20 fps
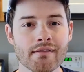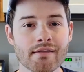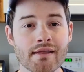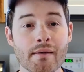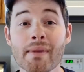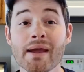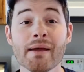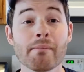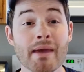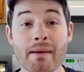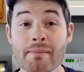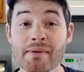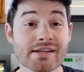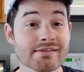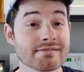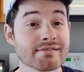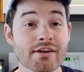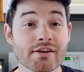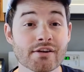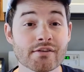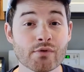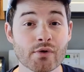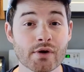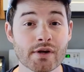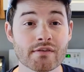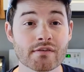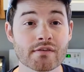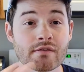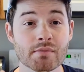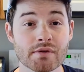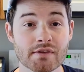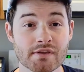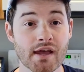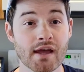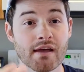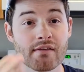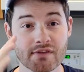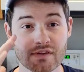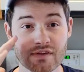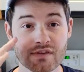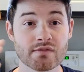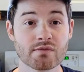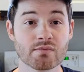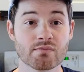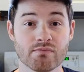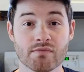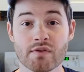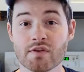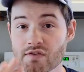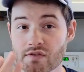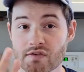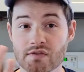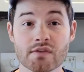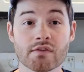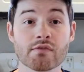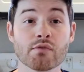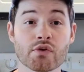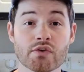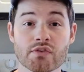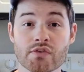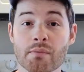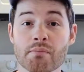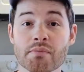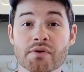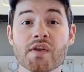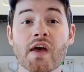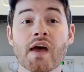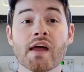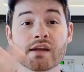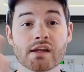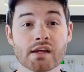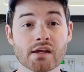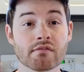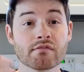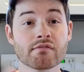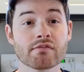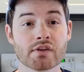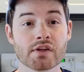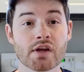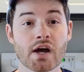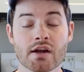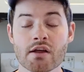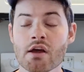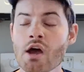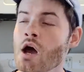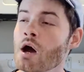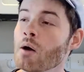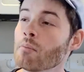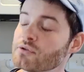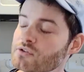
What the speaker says: maybe that's not your voice, but this is the voice I'm pretending for the audience.